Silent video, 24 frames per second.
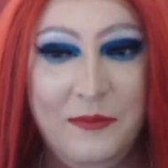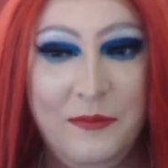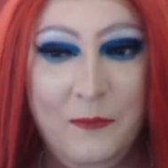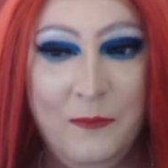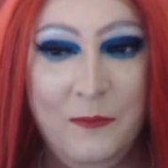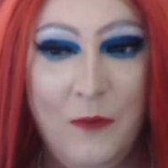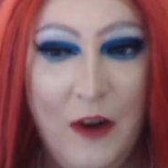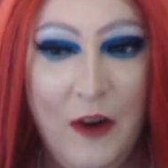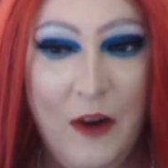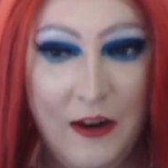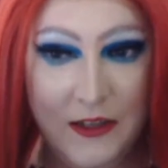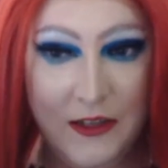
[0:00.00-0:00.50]

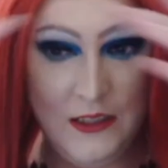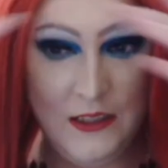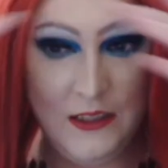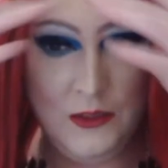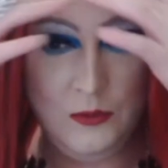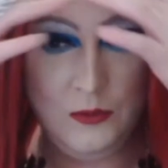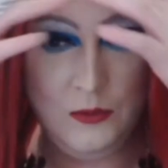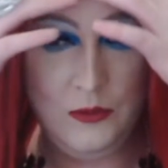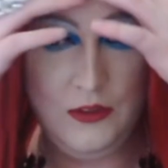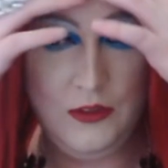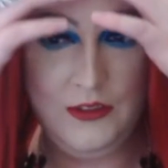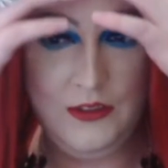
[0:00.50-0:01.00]
Whereas
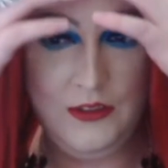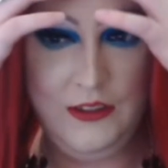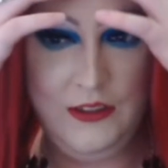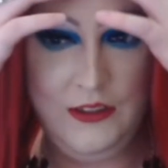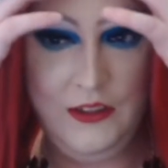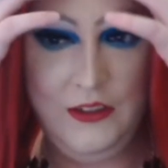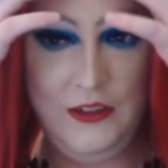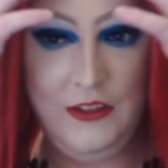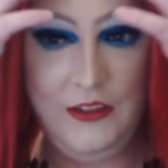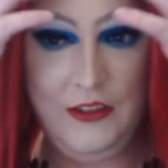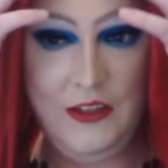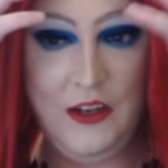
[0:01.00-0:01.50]
this one,
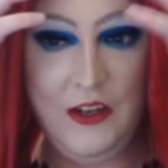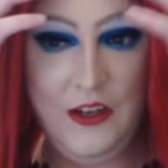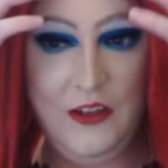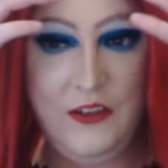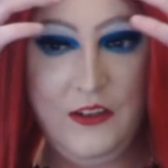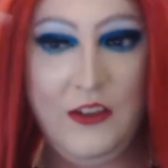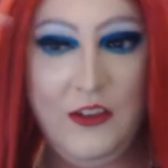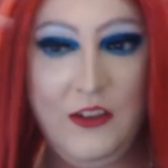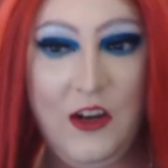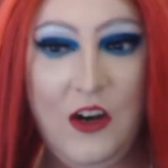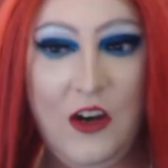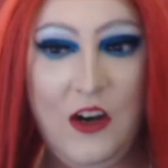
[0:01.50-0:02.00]
you know,
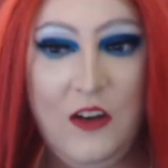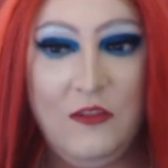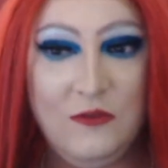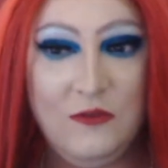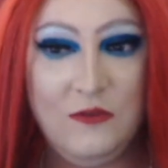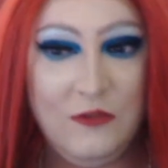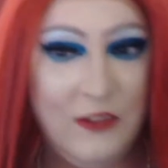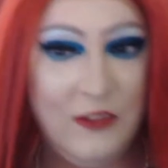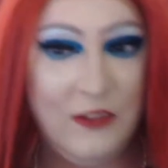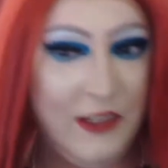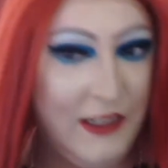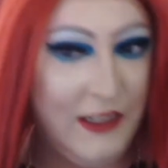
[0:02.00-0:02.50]
you can't
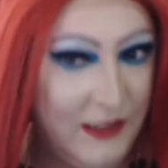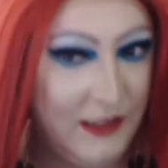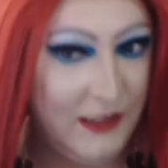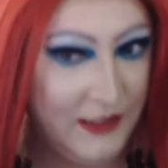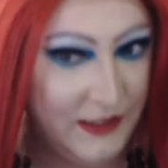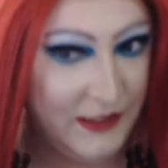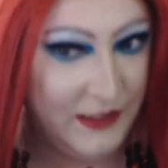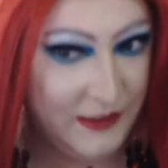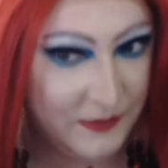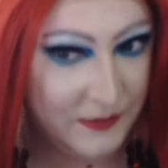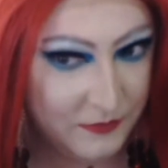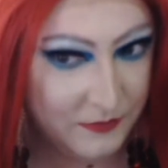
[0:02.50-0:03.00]

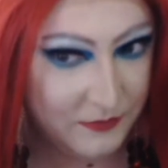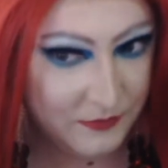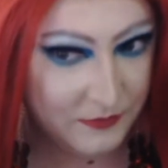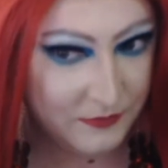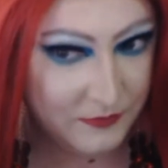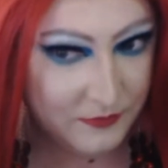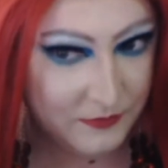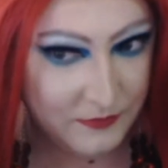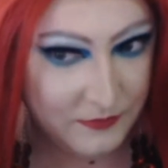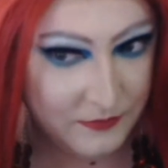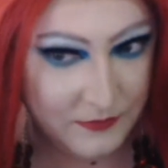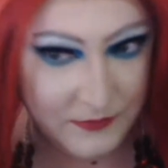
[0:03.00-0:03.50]
really
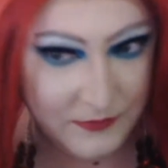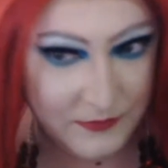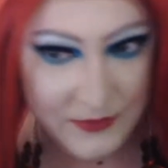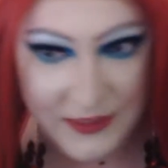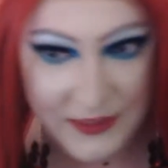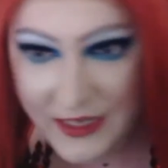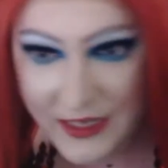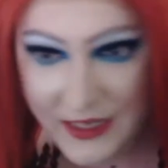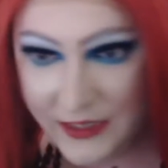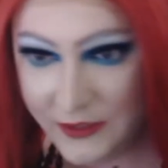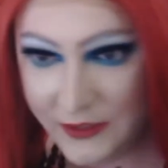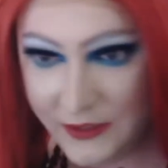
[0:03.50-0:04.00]

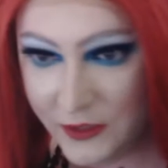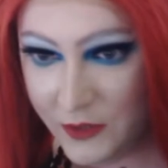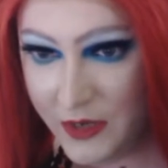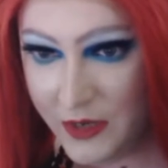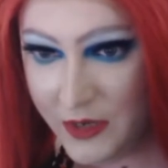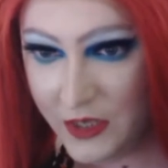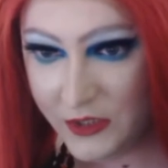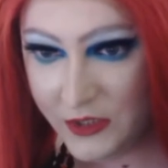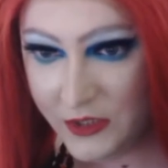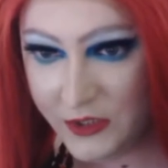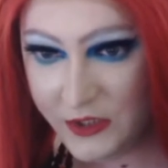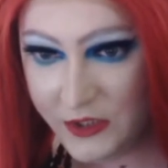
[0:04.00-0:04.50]
see it too
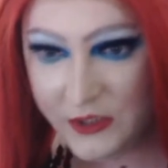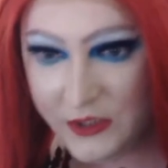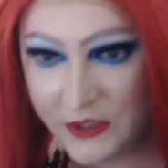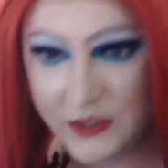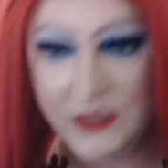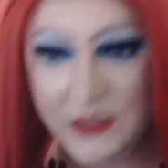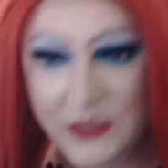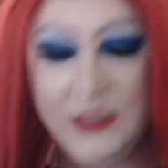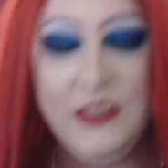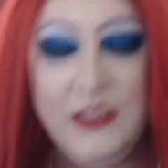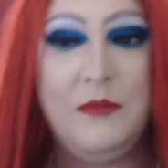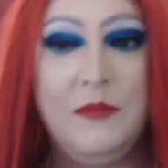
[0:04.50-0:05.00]
much.
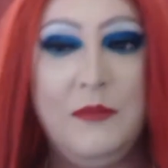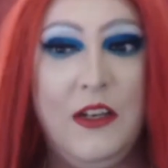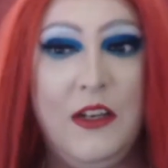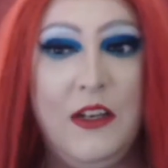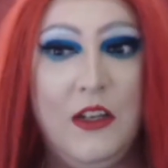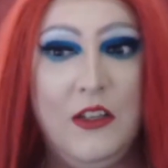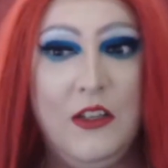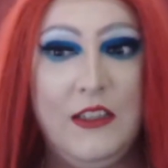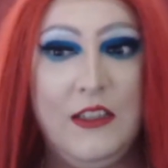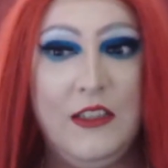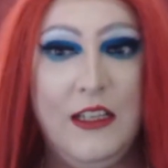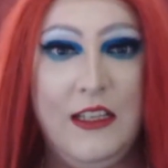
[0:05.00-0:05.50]
It's
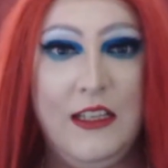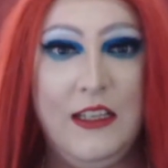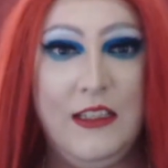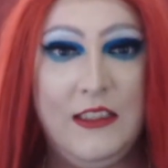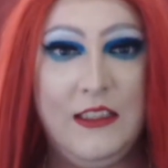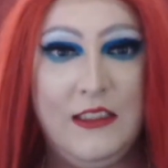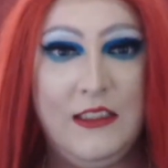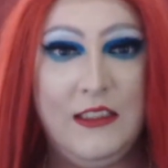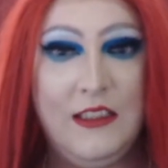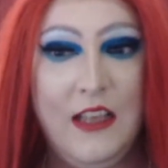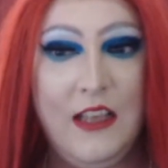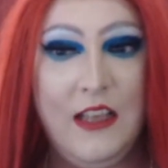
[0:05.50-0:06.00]
because
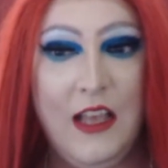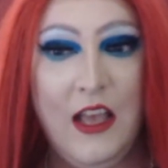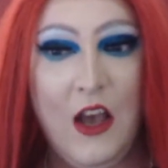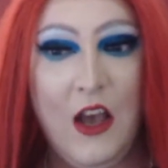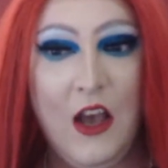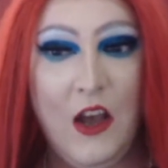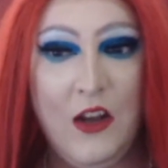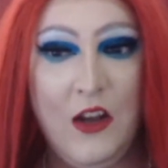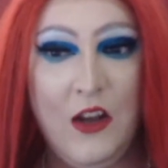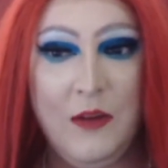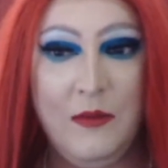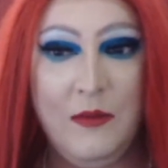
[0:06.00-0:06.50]
it's
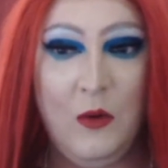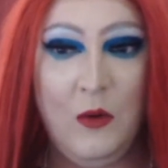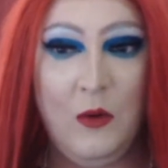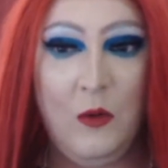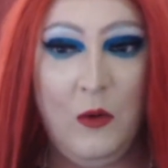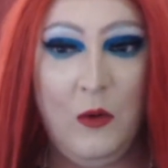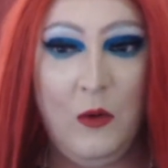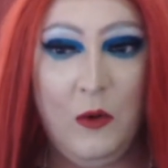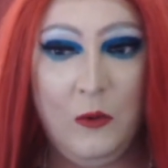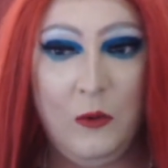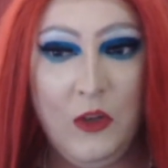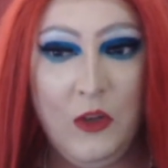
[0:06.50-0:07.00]
only been
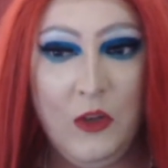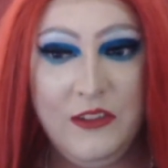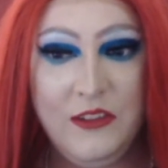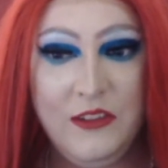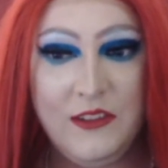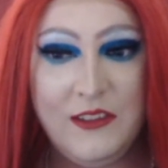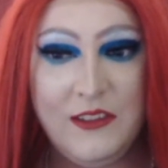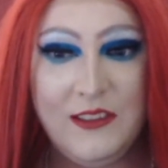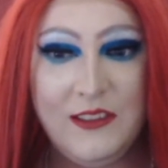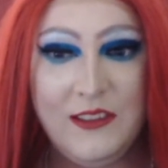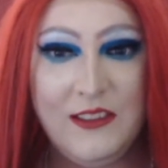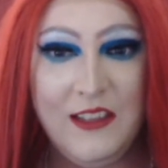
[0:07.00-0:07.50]
worn
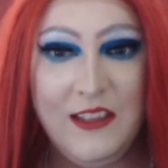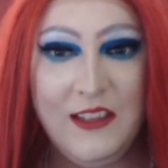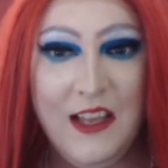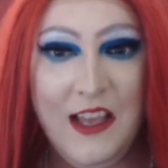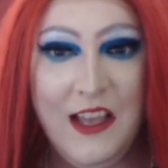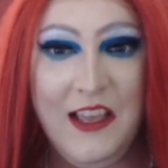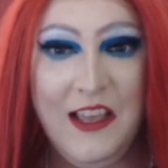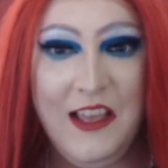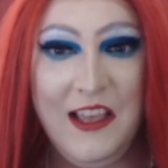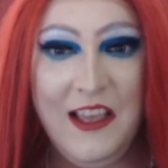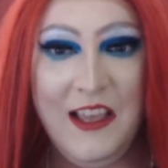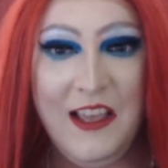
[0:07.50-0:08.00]
once.
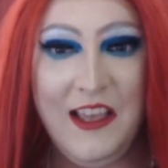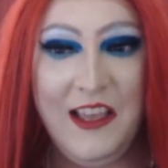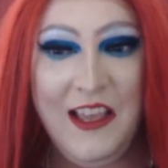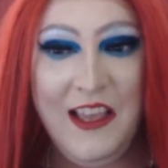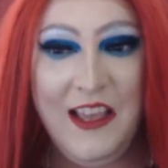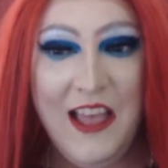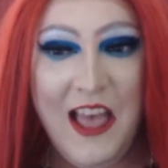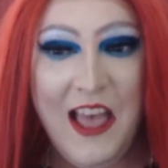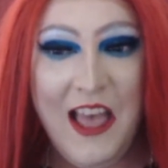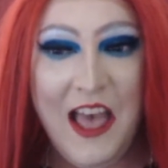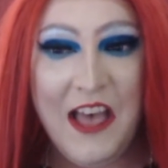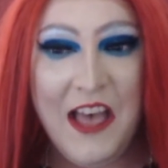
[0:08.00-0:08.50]

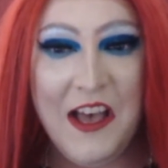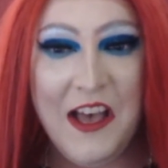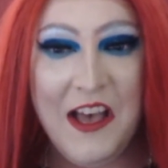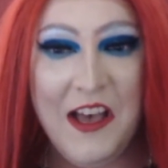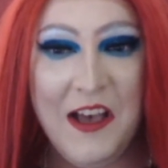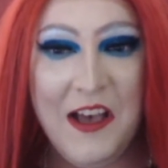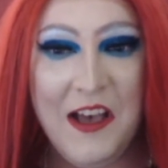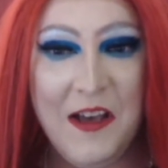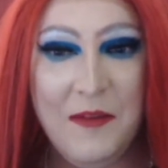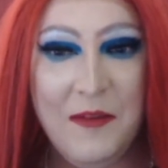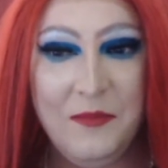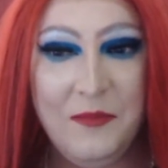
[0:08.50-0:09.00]

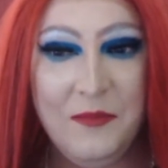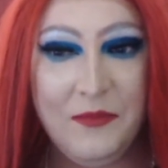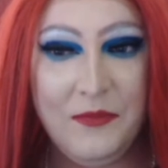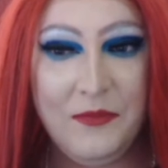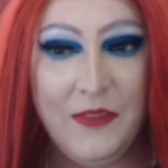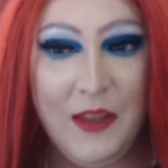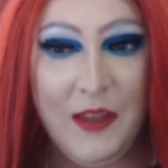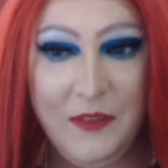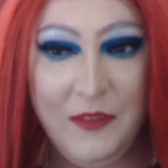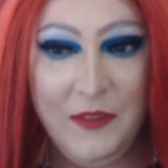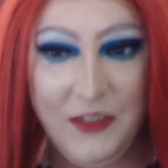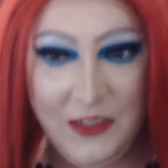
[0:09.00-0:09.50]
I
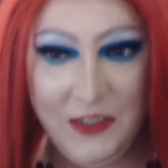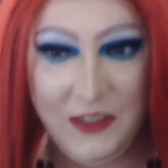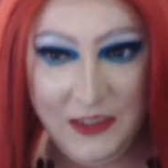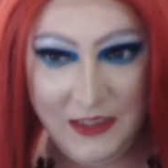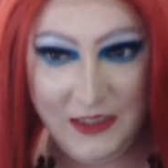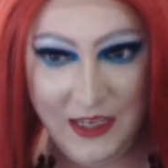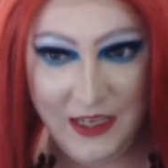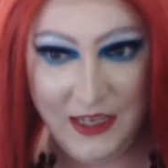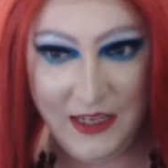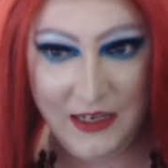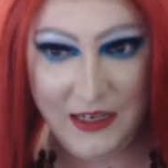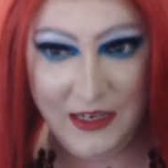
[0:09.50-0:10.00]
mean, you can
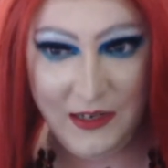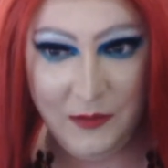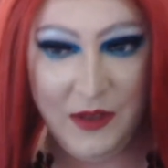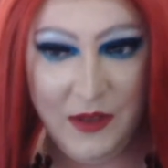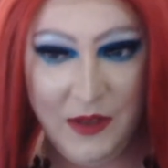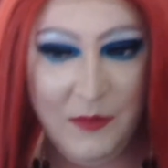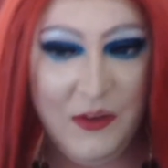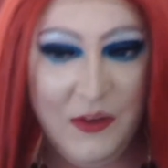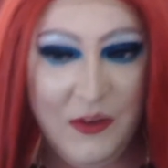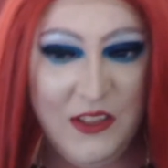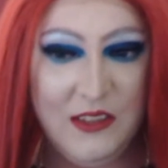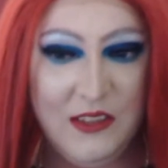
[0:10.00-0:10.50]
see it a little
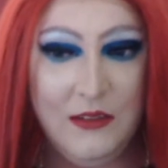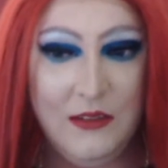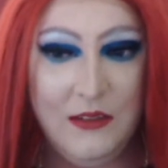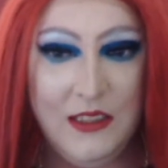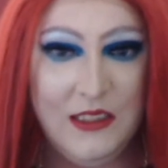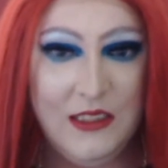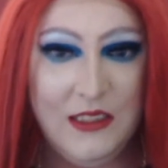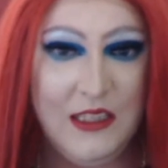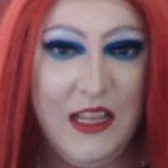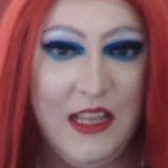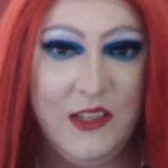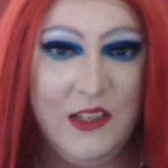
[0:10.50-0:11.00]
bit, but
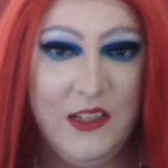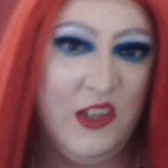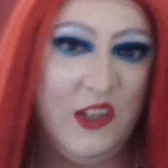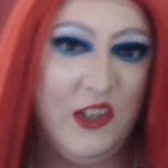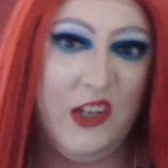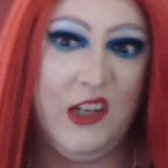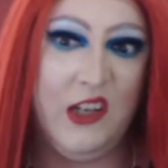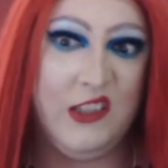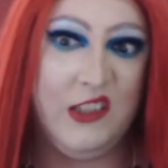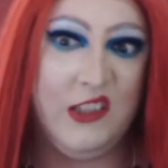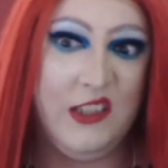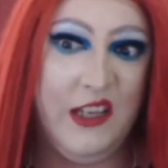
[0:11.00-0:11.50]
it's lace. You're
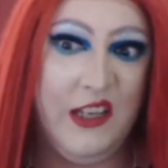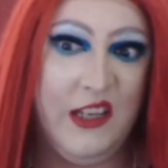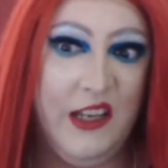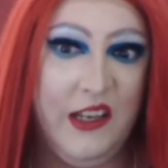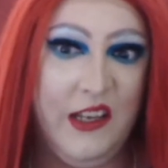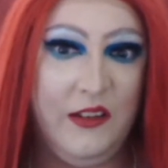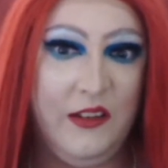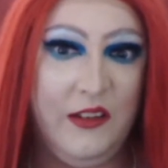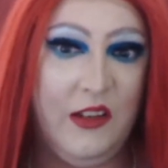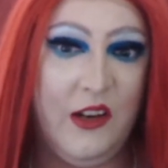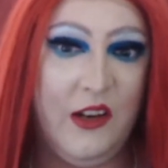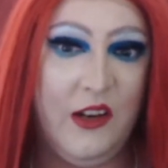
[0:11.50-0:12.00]
gonna see
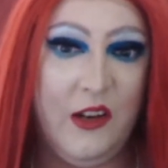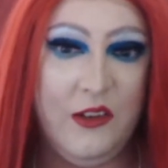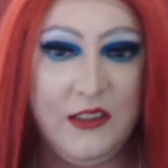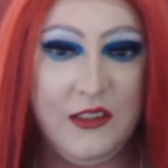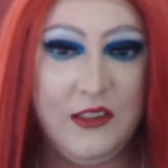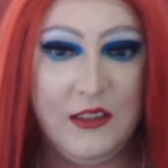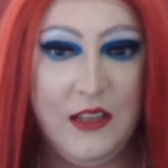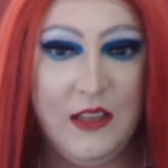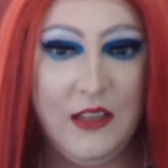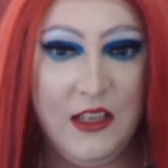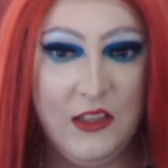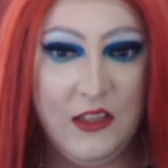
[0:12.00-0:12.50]
it. You know,
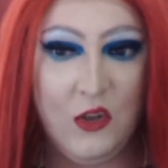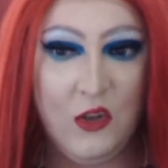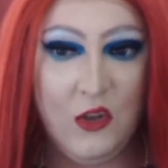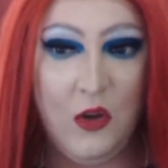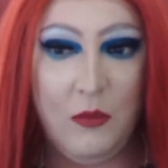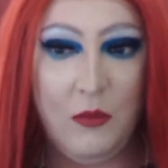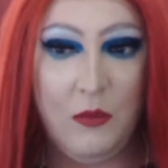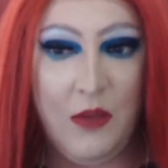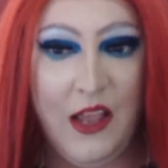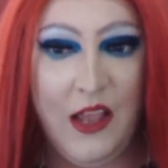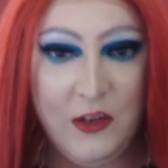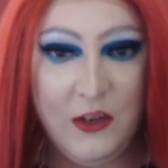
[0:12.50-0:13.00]
it's not
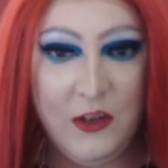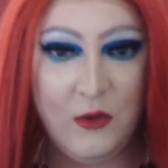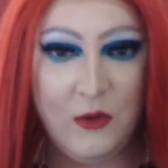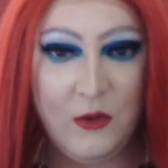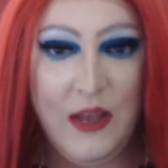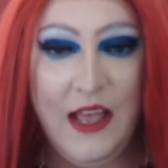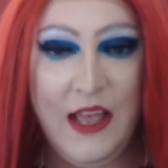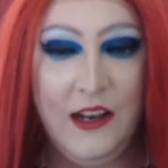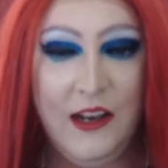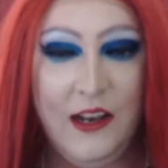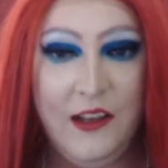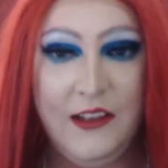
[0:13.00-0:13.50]
my actual
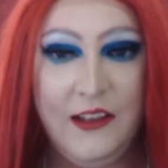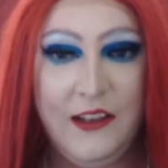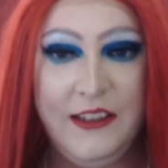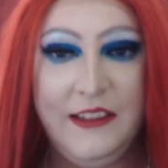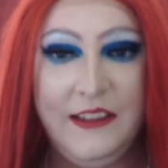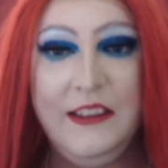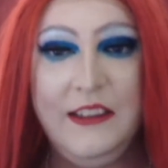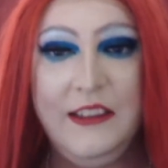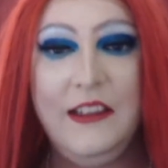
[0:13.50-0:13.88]
hairline.